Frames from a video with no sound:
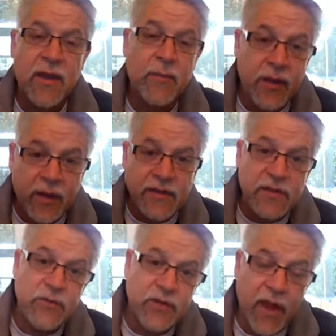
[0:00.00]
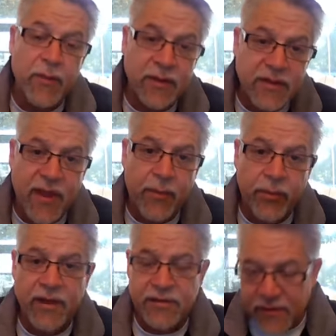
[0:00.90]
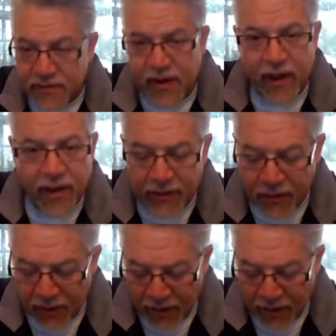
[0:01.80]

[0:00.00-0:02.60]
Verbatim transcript: because he was coming to that place this guy had